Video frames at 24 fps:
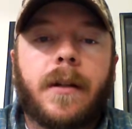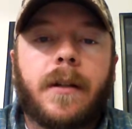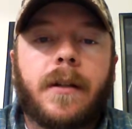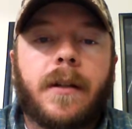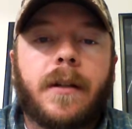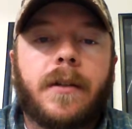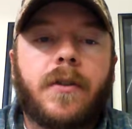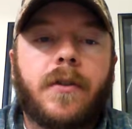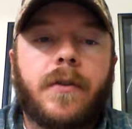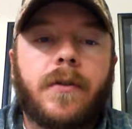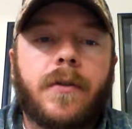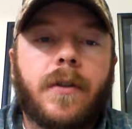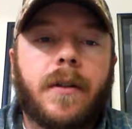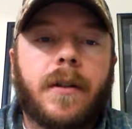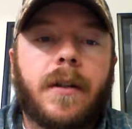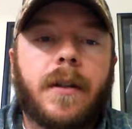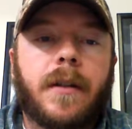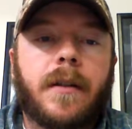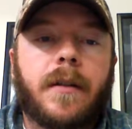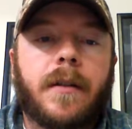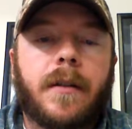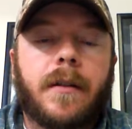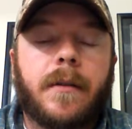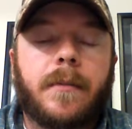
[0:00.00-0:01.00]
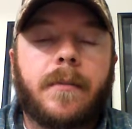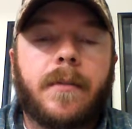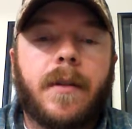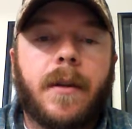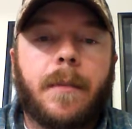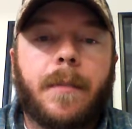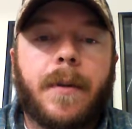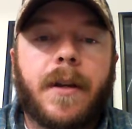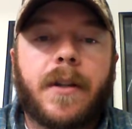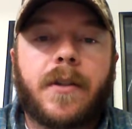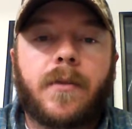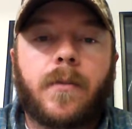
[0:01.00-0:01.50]
That's usually
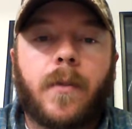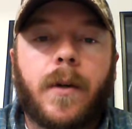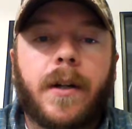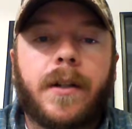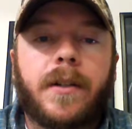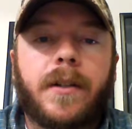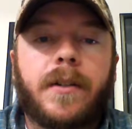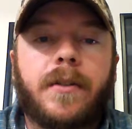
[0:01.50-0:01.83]
the best way